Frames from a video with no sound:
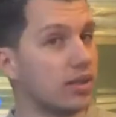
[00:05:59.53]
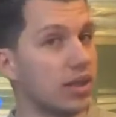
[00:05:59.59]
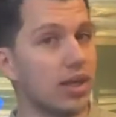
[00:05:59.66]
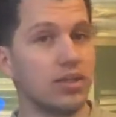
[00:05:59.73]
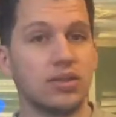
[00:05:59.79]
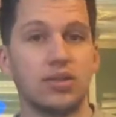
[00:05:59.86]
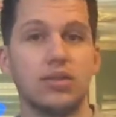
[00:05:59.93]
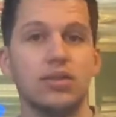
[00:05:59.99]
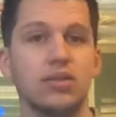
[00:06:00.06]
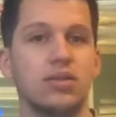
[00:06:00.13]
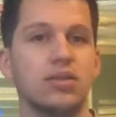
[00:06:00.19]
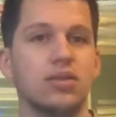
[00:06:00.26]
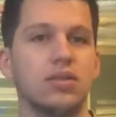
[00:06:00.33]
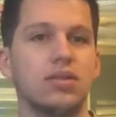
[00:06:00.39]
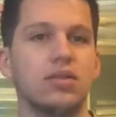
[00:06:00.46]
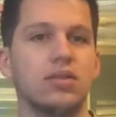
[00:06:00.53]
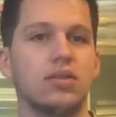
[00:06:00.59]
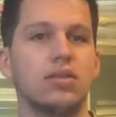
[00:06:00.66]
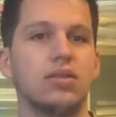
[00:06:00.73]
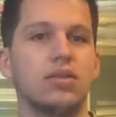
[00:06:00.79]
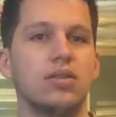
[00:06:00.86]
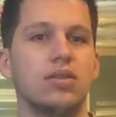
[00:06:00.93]
that's also
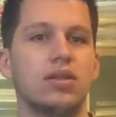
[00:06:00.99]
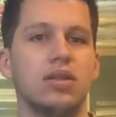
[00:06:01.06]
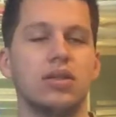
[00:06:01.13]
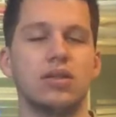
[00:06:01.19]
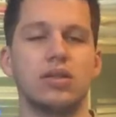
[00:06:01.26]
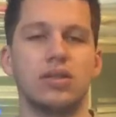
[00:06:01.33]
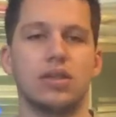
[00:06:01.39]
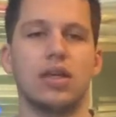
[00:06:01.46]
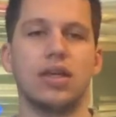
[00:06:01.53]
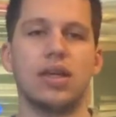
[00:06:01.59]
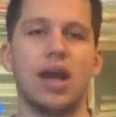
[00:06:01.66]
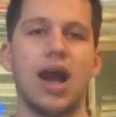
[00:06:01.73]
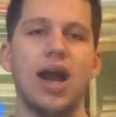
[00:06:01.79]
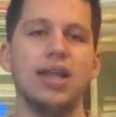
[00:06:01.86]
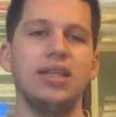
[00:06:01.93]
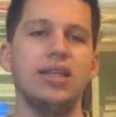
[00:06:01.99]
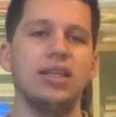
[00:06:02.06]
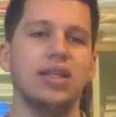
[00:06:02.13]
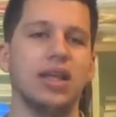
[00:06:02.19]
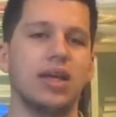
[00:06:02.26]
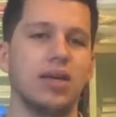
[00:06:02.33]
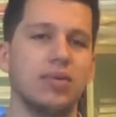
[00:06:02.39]
good. Like, I
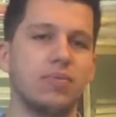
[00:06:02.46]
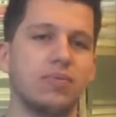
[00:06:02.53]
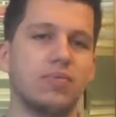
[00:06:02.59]
think, like,